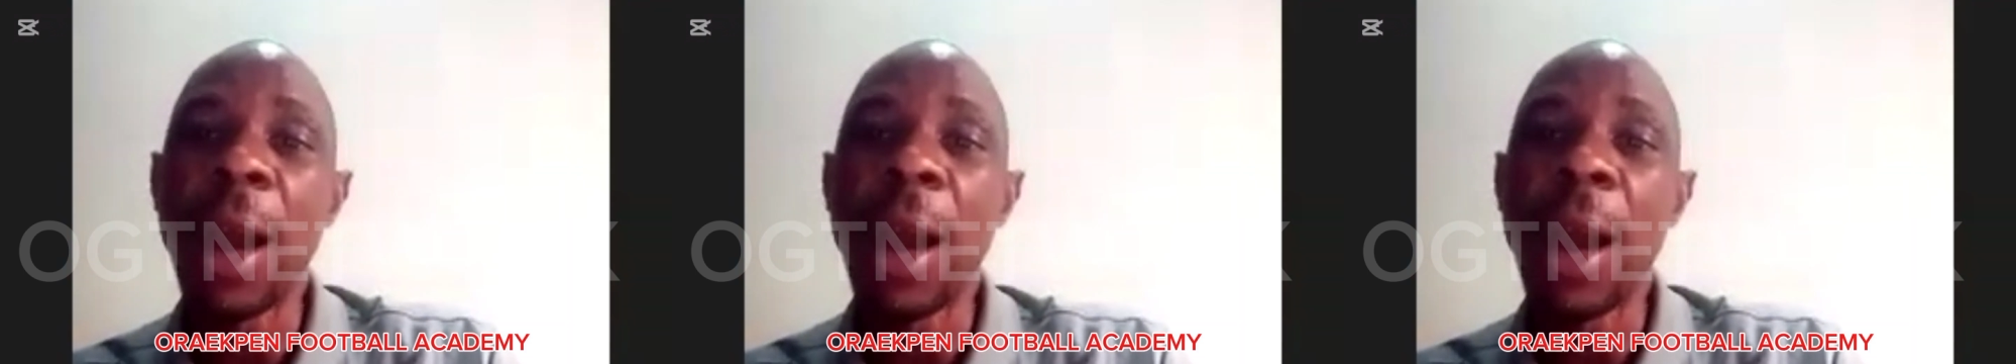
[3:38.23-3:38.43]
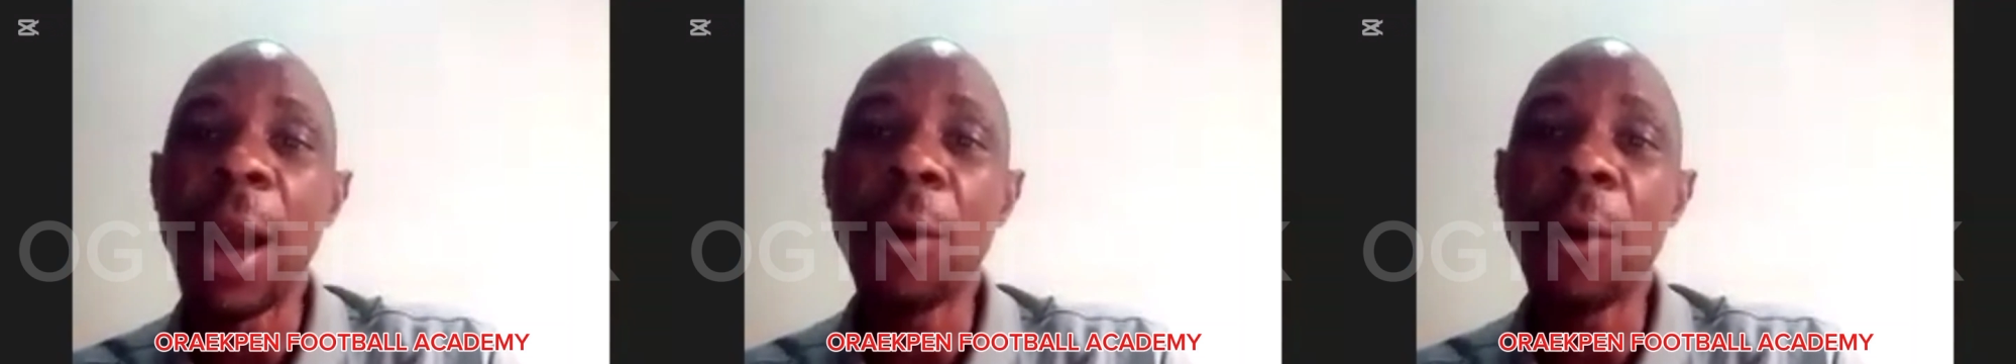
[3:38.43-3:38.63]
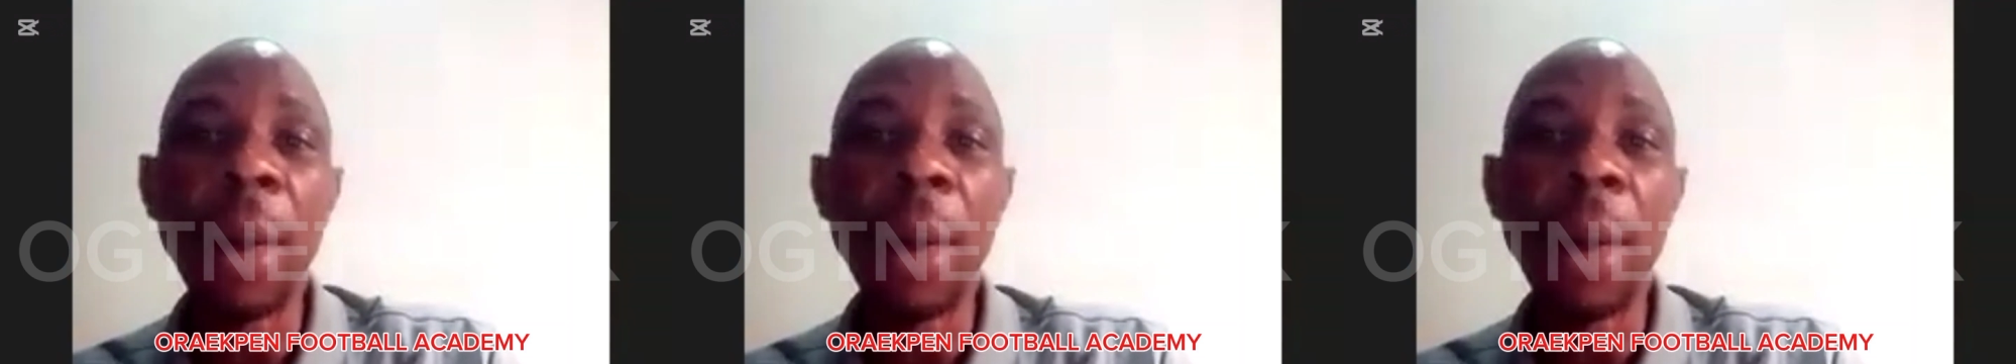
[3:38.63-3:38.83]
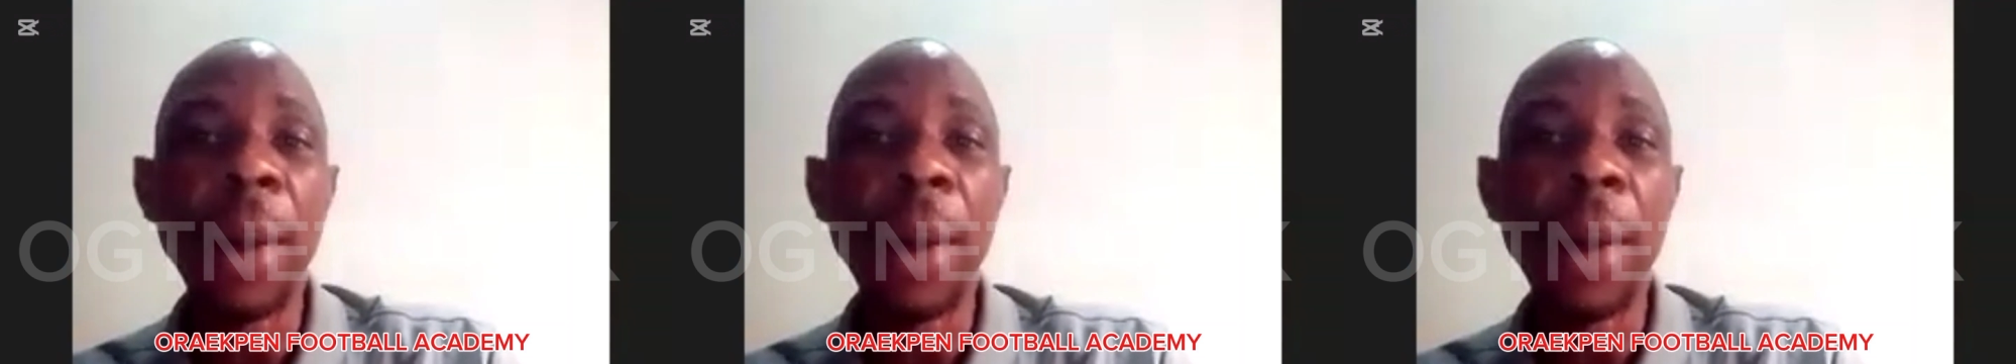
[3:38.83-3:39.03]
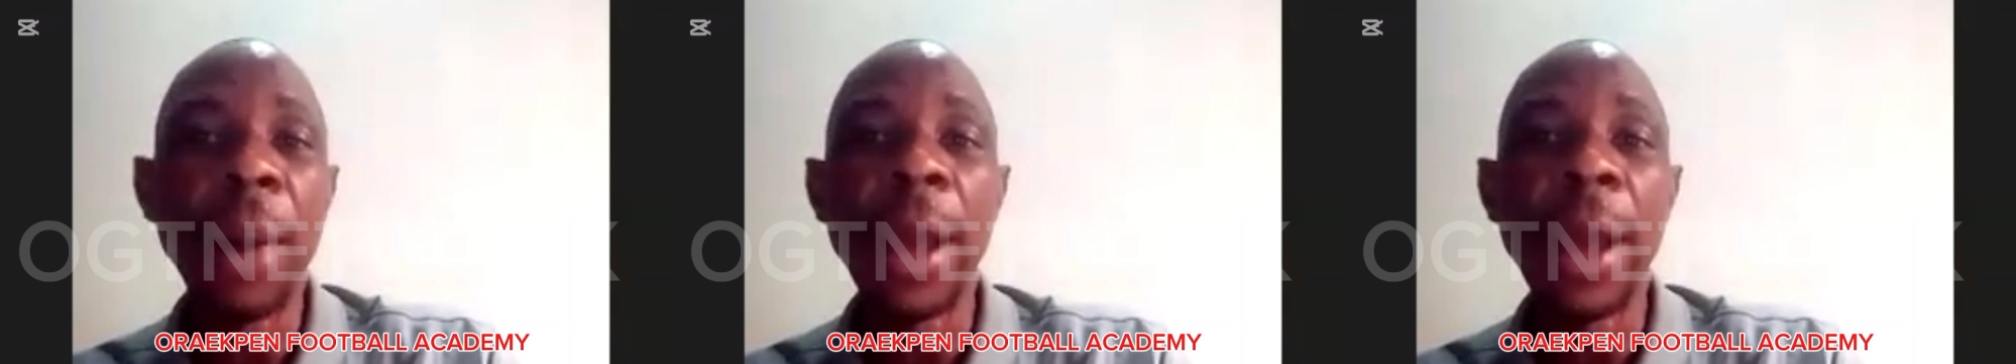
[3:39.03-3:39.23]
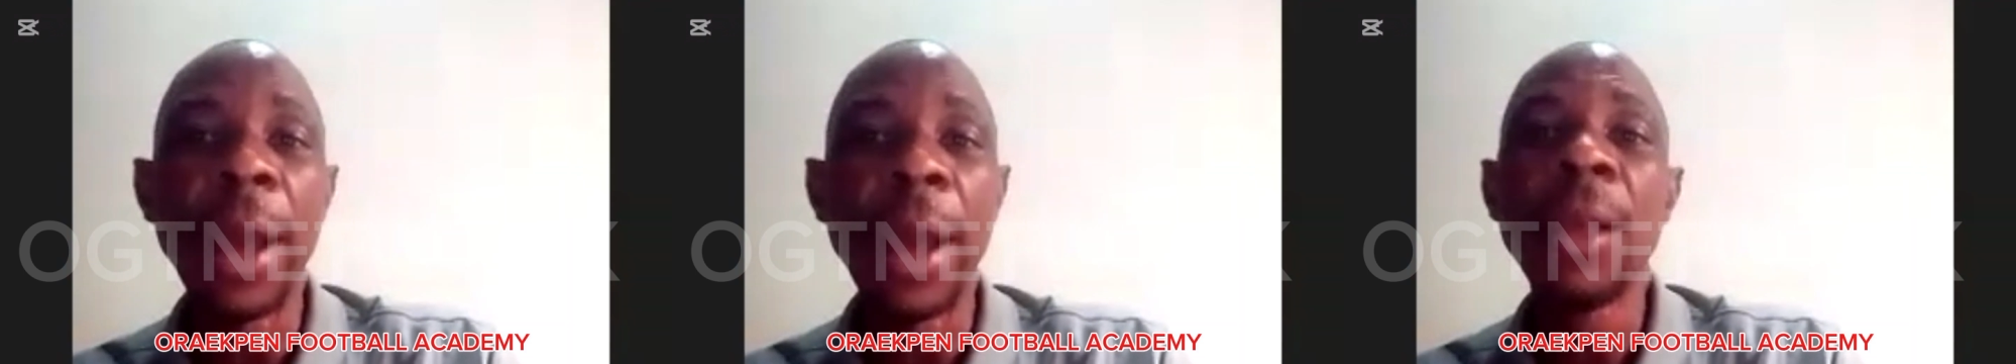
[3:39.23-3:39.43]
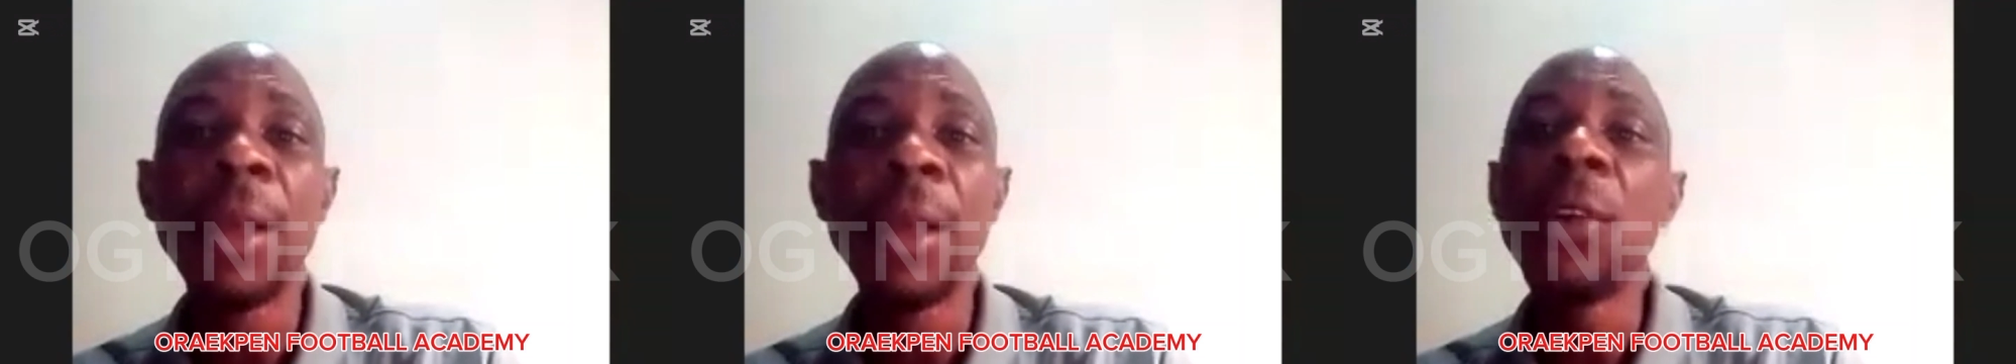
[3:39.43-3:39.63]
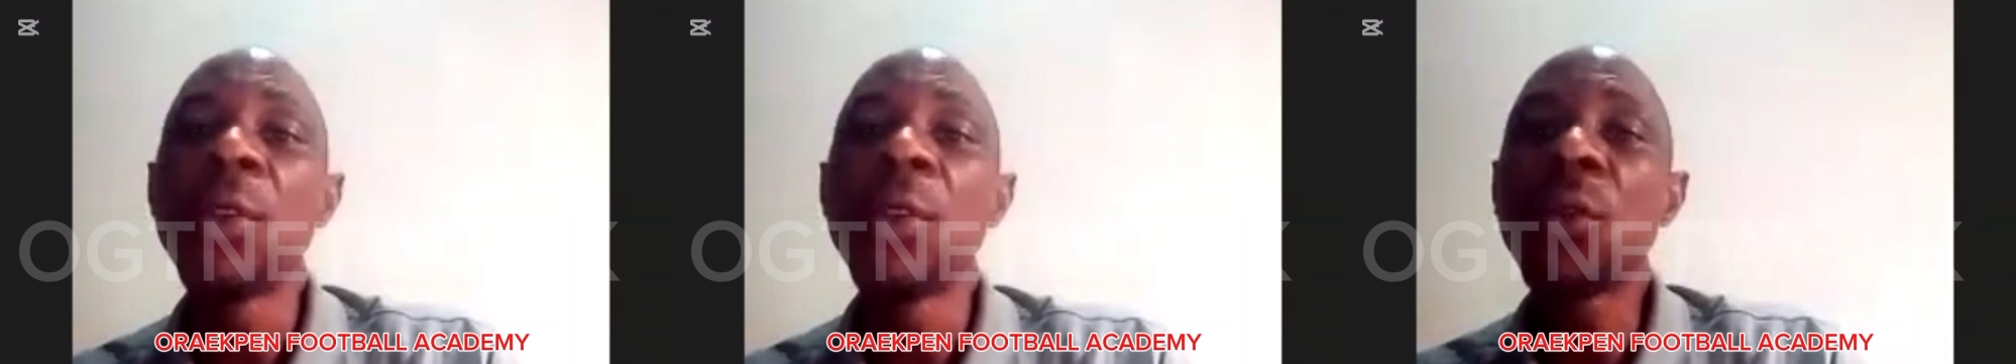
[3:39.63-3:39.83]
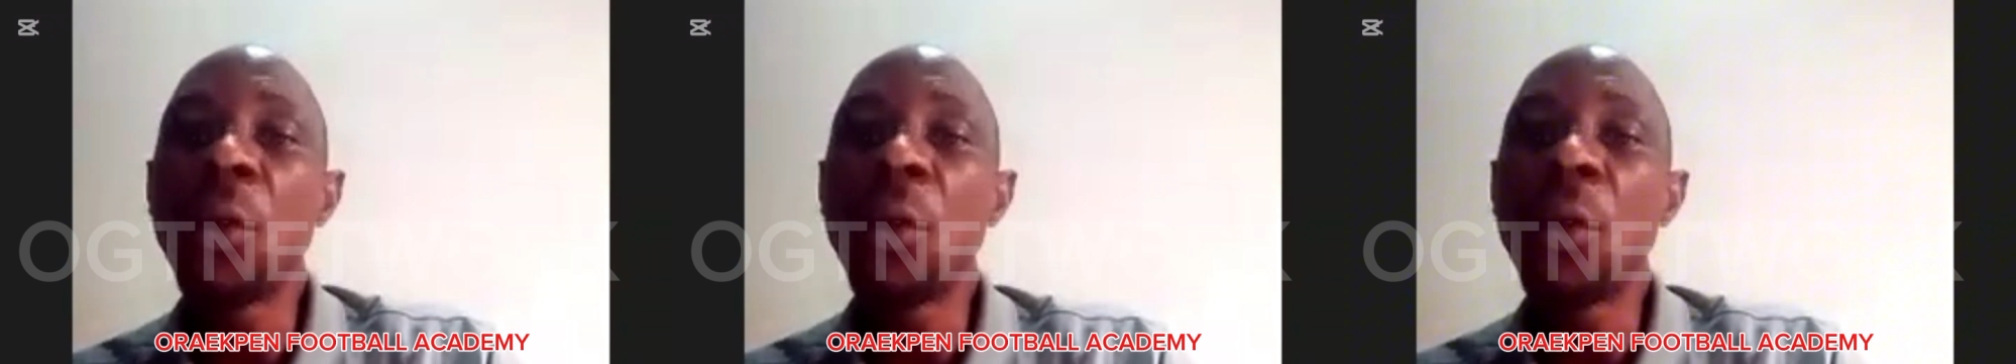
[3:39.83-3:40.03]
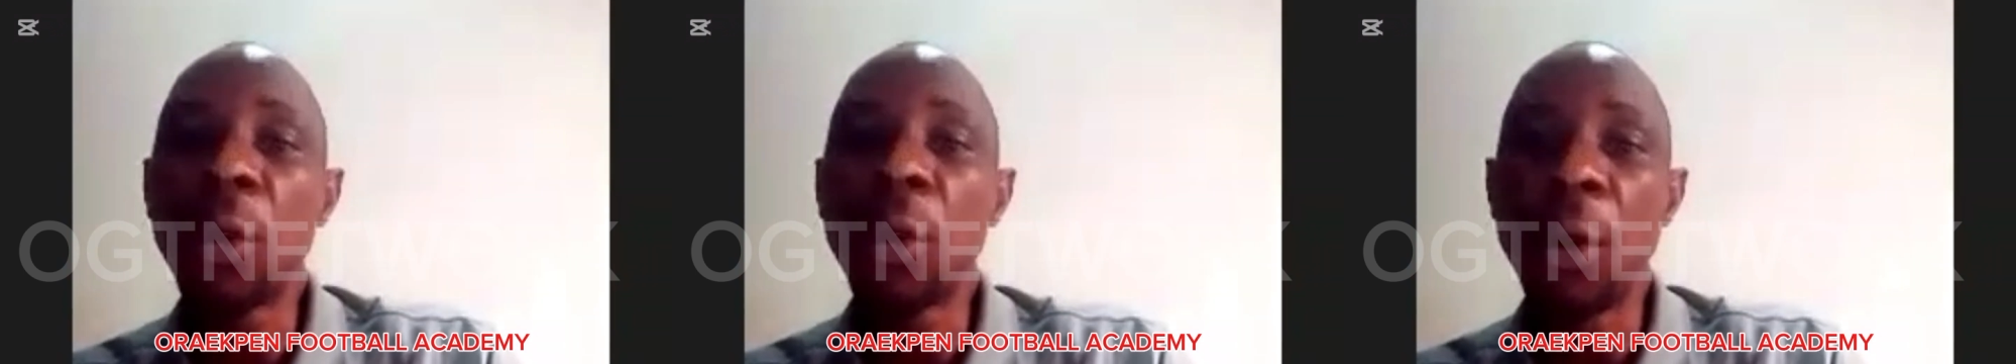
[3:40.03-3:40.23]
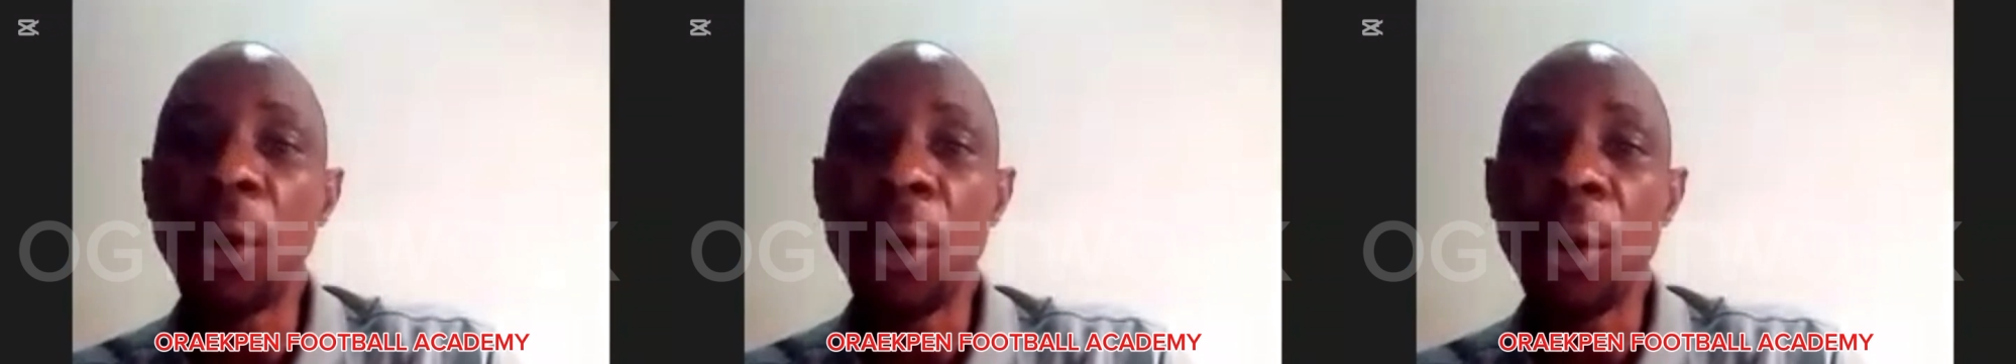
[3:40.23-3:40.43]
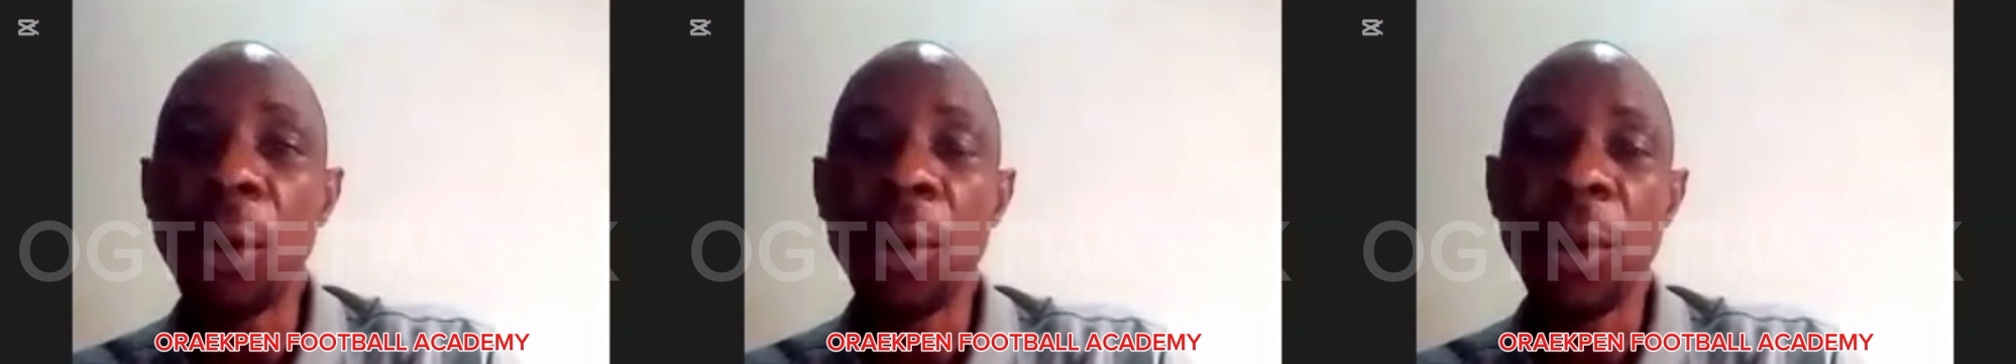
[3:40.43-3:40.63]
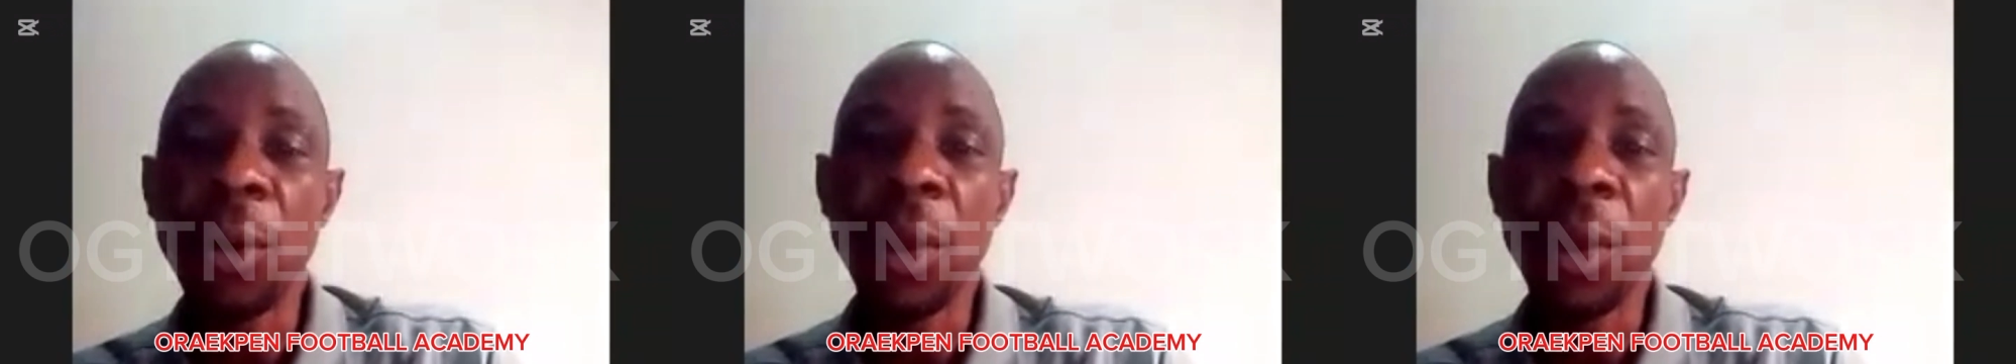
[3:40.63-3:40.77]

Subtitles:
and come back by 2 o'clock